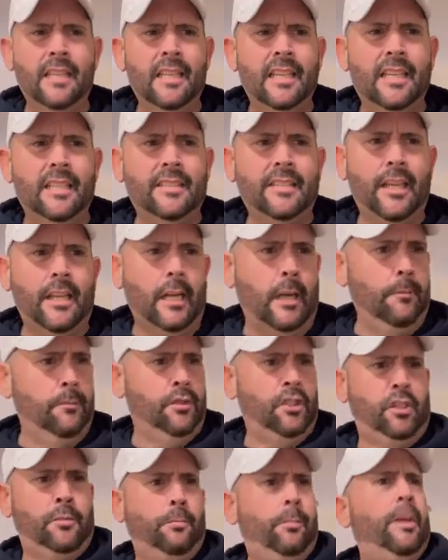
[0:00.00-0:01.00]
He said, I'm
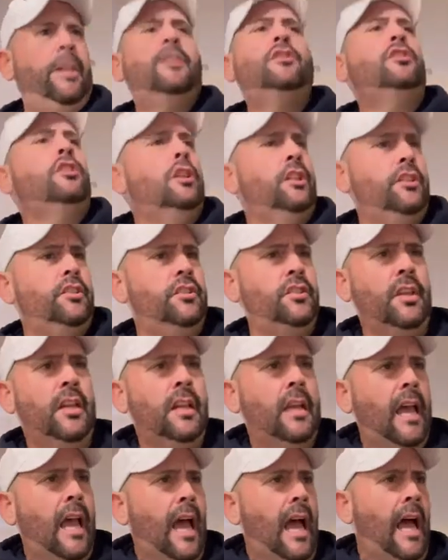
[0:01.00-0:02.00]
speechless.
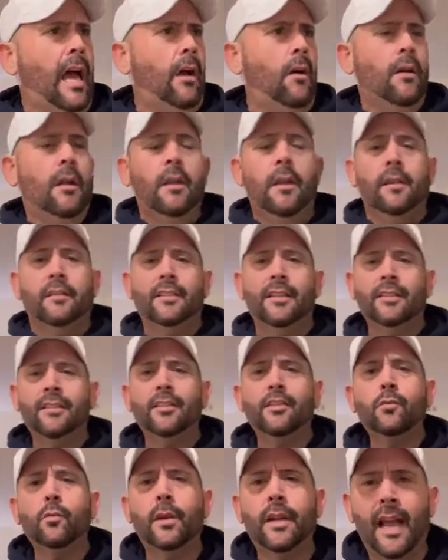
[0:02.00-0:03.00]
How this
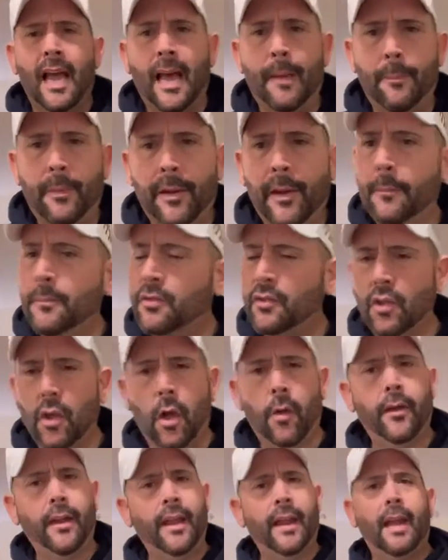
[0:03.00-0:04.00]
is what happened. I'm
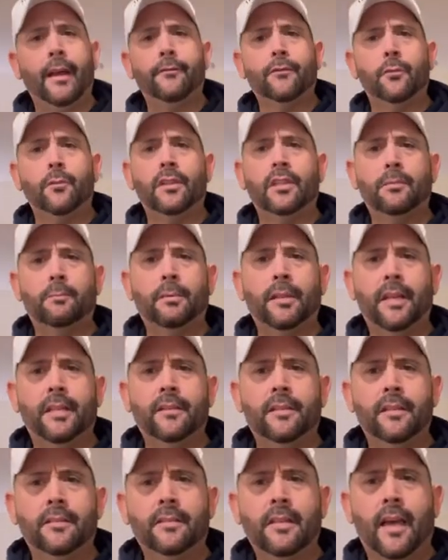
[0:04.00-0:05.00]
sorry I have to
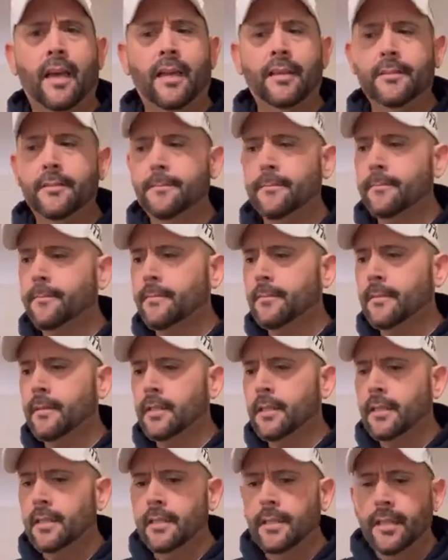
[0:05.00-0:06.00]
explain this, guys.
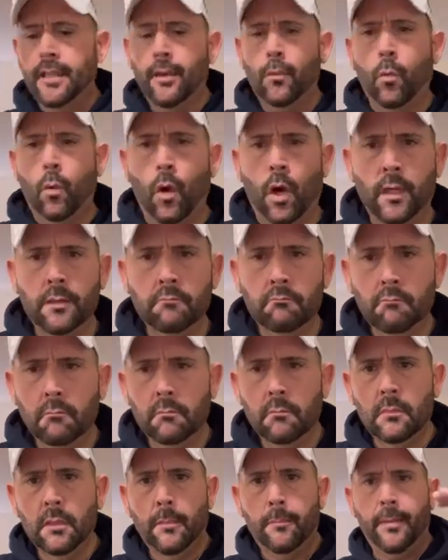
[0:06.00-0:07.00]
He
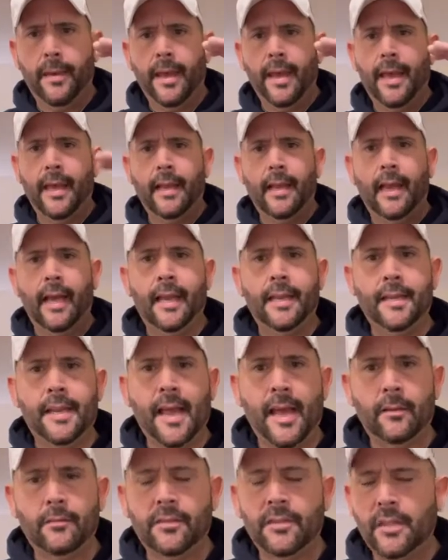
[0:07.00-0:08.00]
won the bag, I
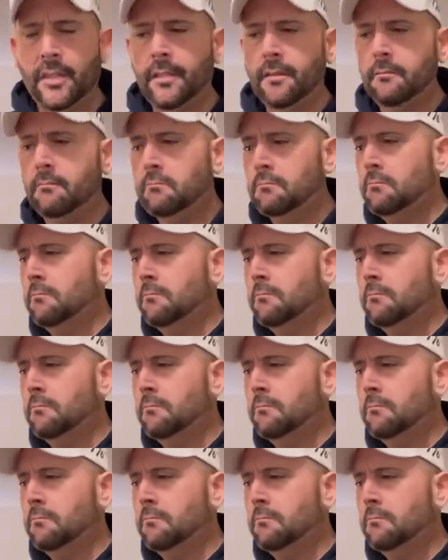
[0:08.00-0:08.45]
announced it.